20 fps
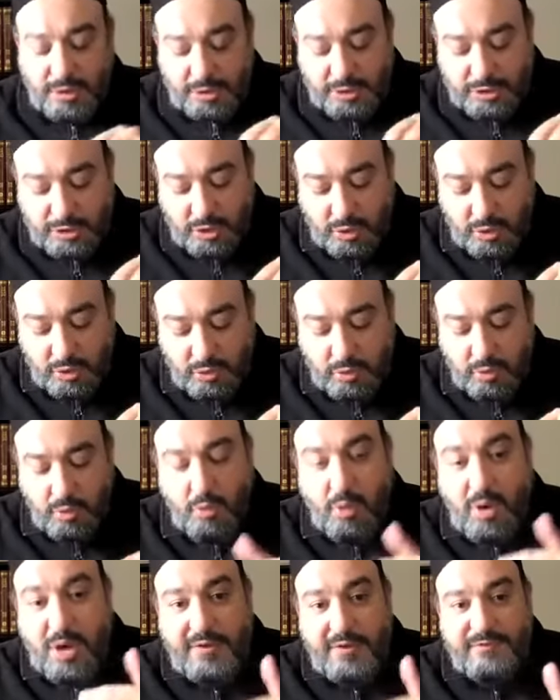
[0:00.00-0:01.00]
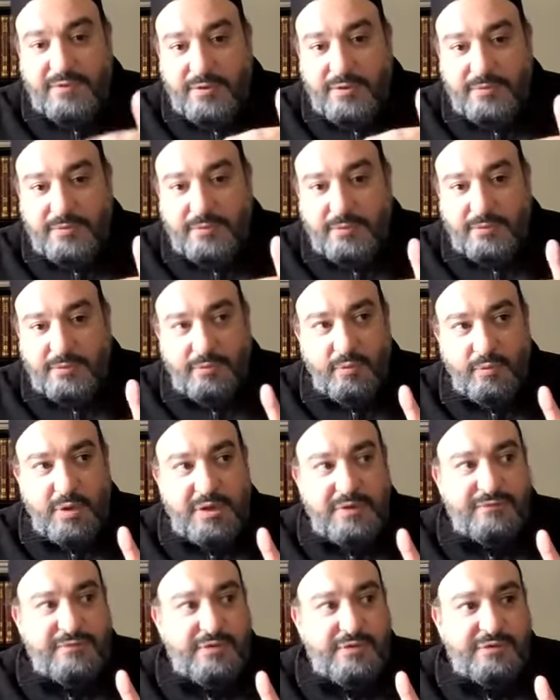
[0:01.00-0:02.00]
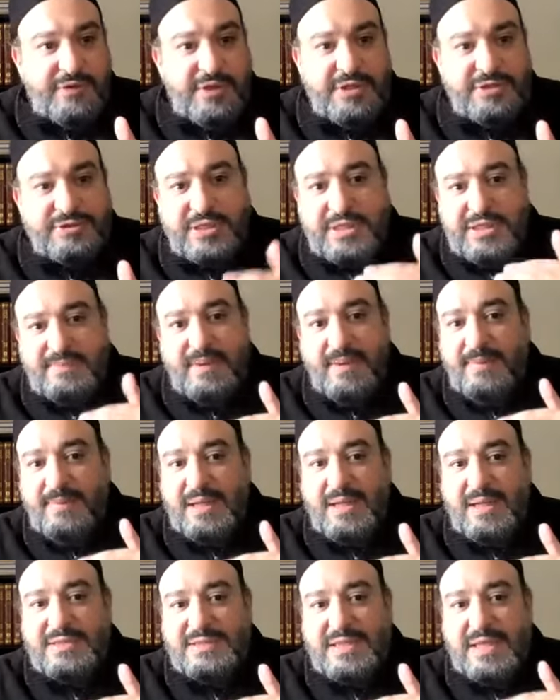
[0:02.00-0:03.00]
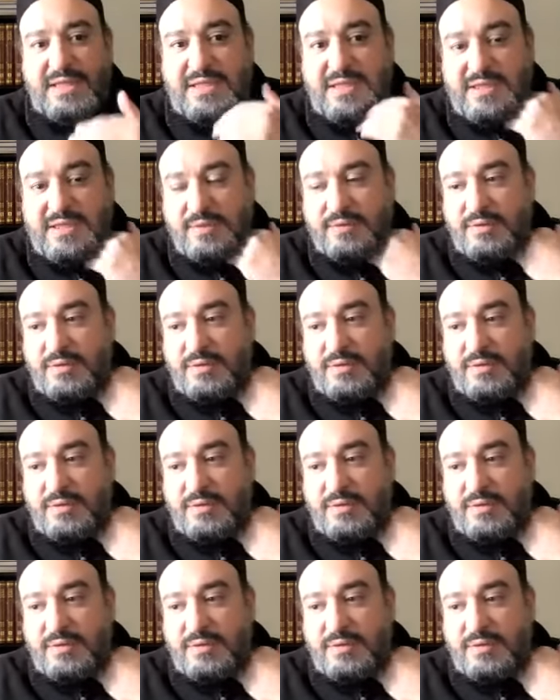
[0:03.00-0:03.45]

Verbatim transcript: so one of the one of the things that imam al-ghazali